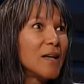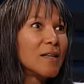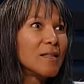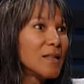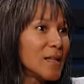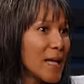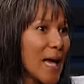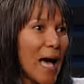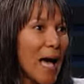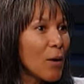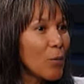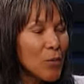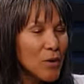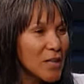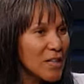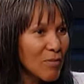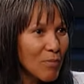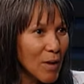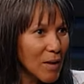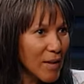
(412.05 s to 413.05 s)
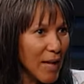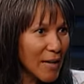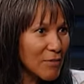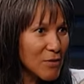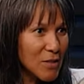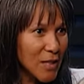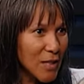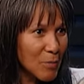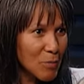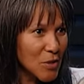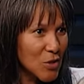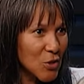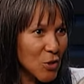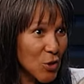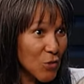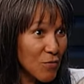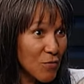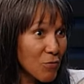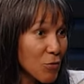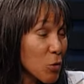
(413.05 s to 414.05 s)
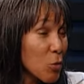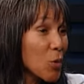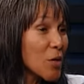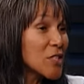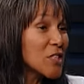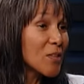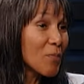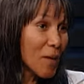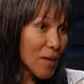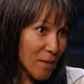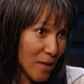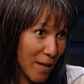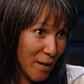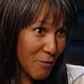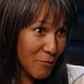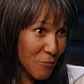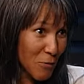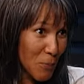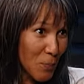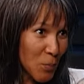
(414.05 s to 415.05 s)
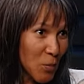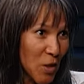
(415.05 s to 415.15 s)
then I would give my life to Him and serve Him for the rest of my life.